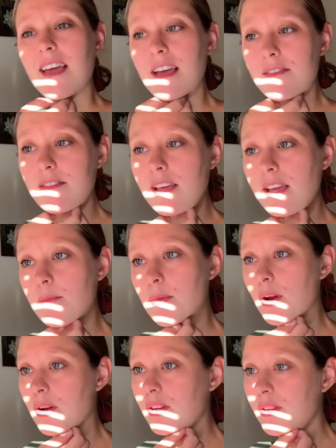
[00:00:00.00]
have like
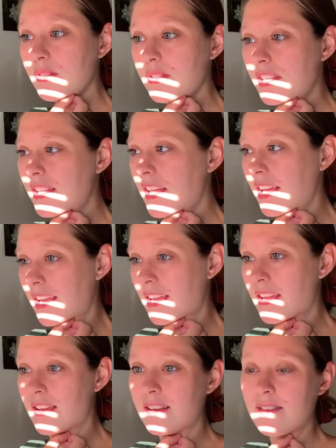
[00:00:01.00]
produce and like
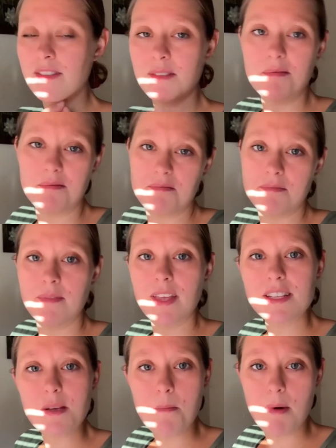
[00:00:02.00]

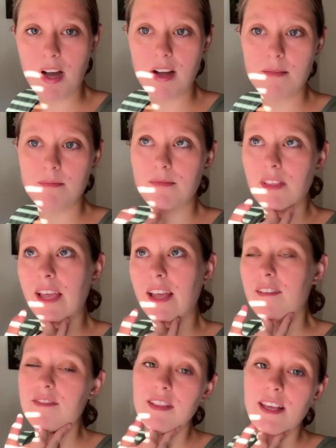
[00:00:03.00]
it's a mark like a
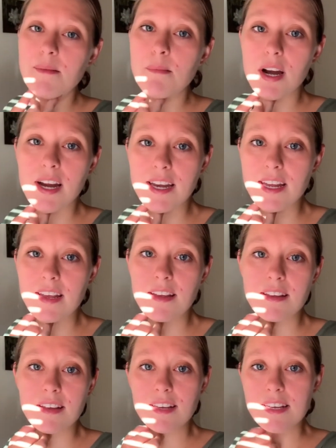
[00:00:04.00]
flea markety
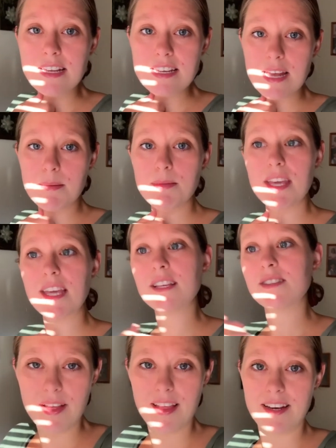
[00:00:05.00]
type thing.
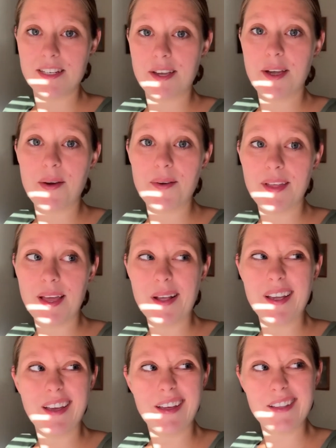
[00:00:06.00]
So I like to go like
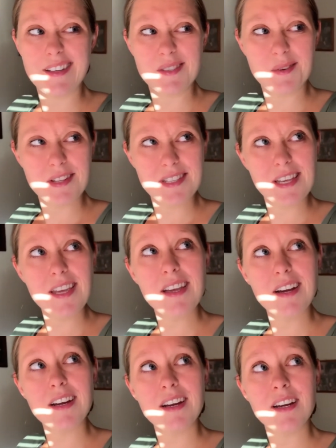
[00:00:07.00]
at least once a
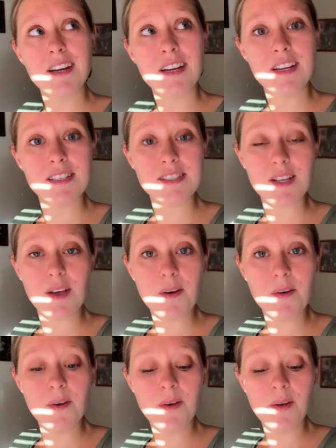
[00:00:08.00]
year. So
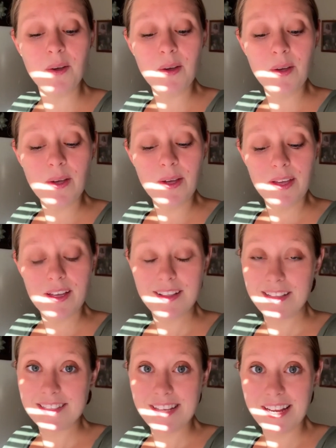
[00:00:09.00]
at
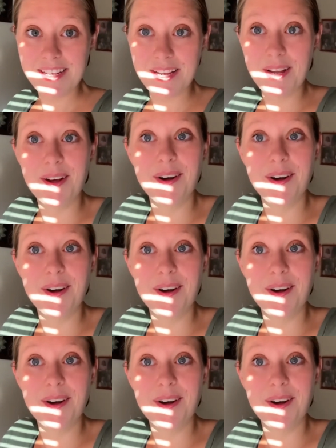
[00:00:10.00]
least I do.